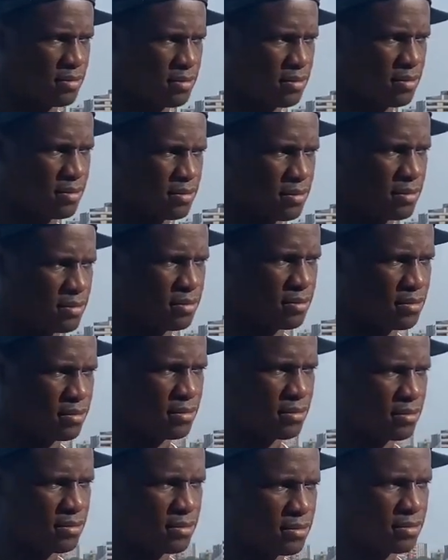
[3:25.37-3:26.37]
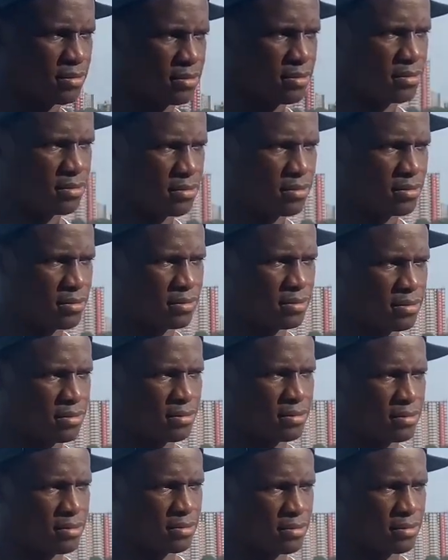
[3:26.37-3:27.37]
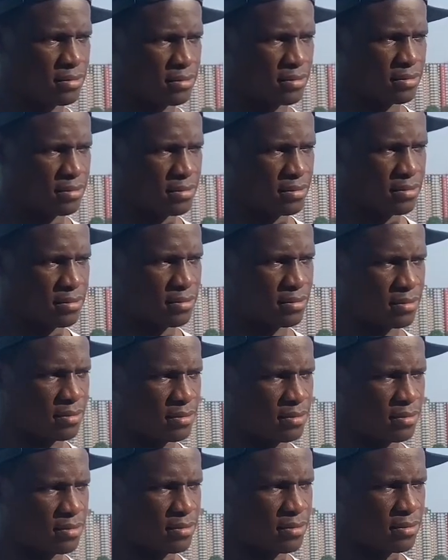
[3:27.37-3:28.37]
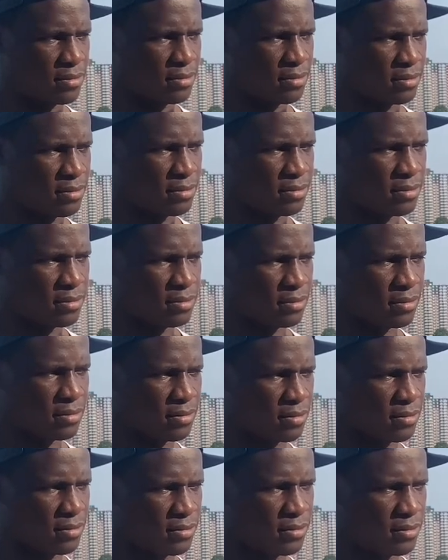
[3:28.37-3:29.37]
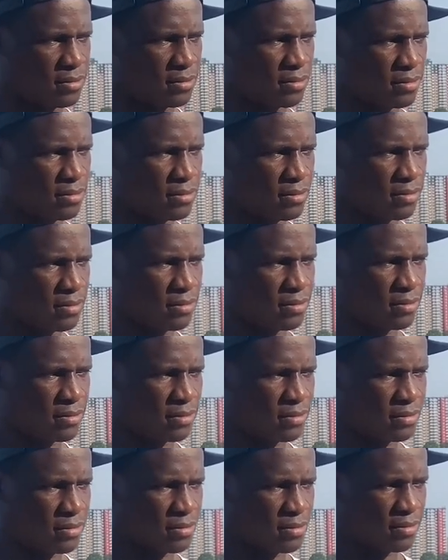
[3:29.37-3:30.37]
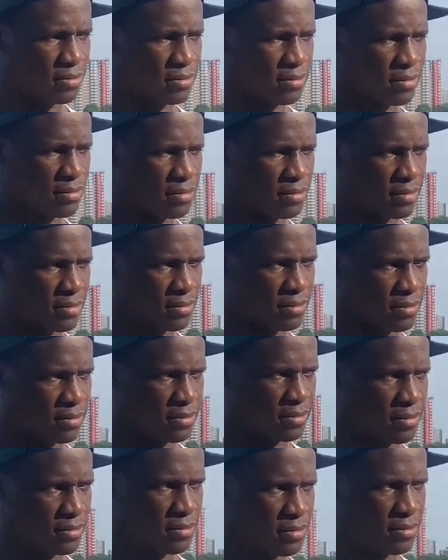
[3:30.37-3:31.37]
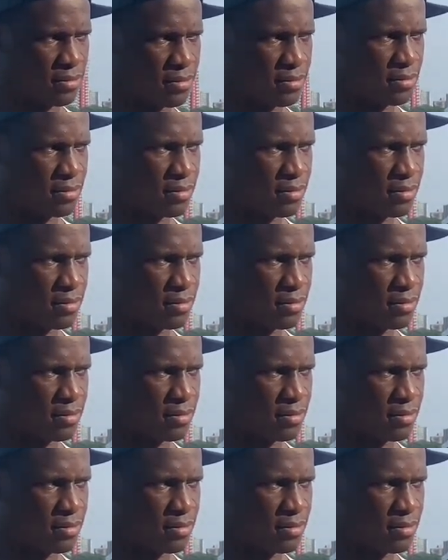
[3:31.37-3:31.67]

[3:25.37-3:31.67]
The person shown says nothing.